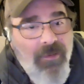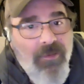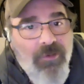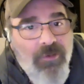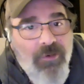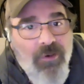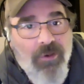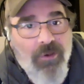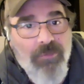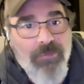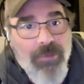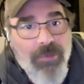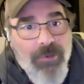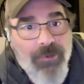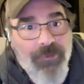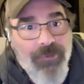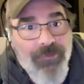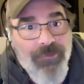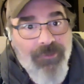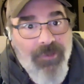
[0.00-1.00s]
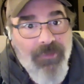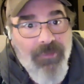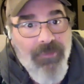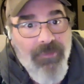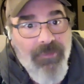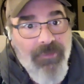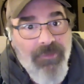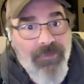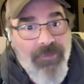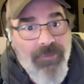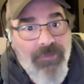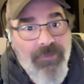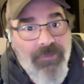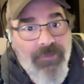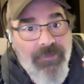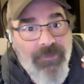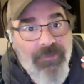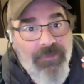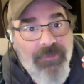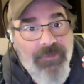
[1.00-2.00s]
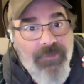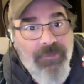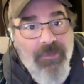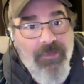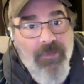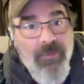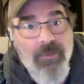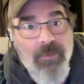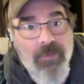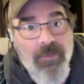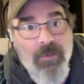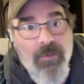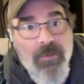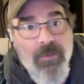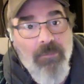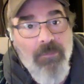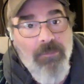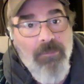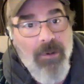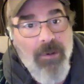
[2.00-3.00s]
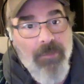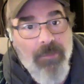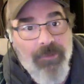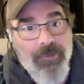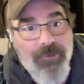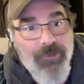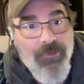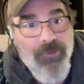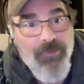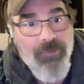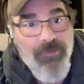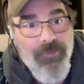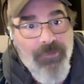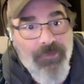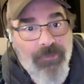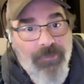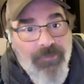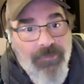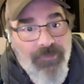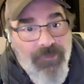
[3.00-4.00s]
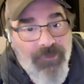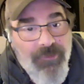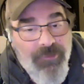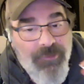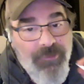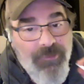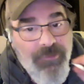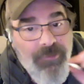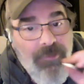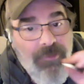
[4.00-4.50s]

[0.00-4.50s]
cooked burgers on the barbecue in the pavilion.